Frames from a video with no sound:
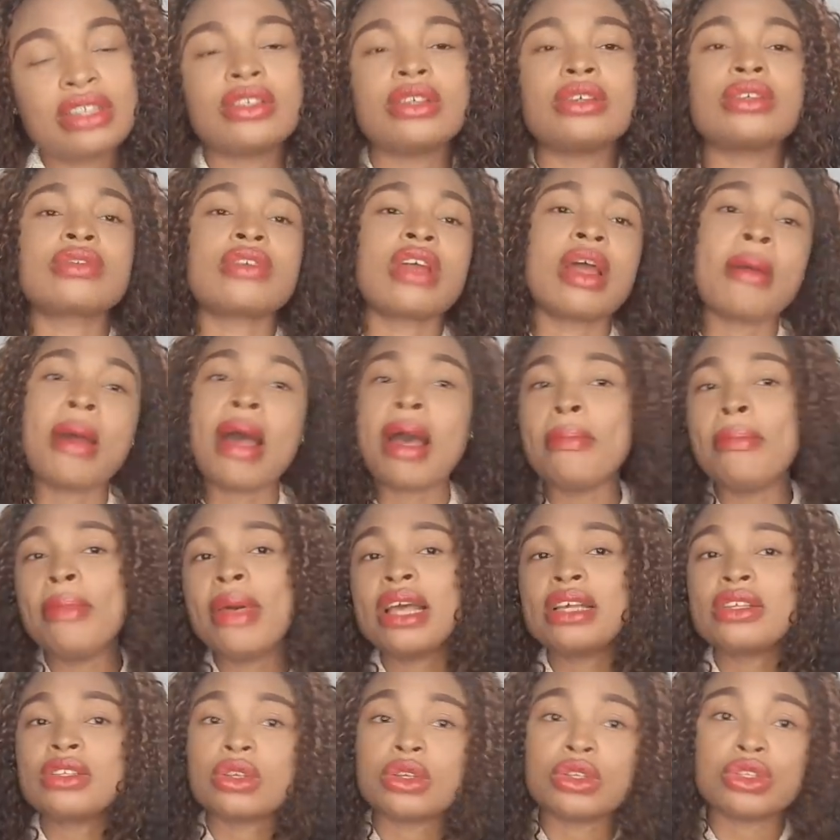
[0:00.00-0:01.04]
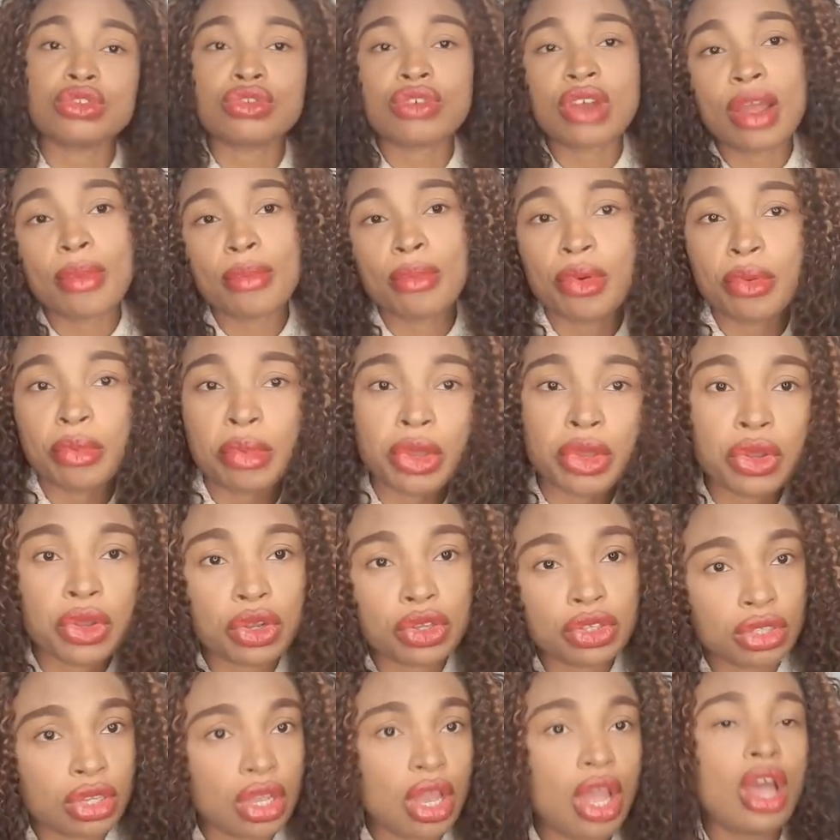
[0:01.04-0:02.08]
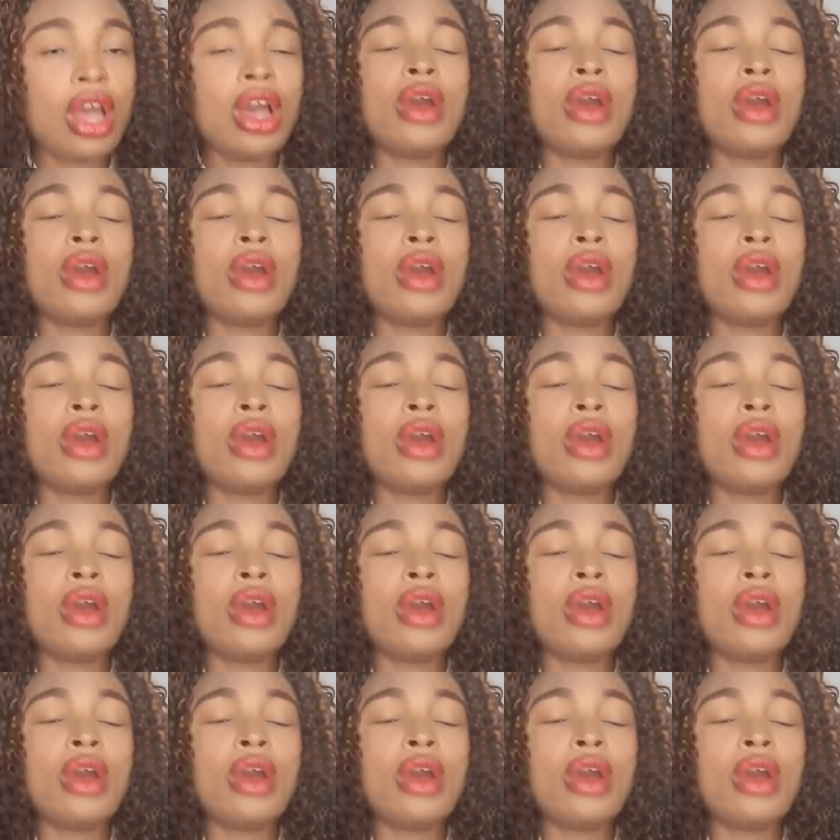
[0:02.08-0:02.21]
subscribe, I beg subscribe, but because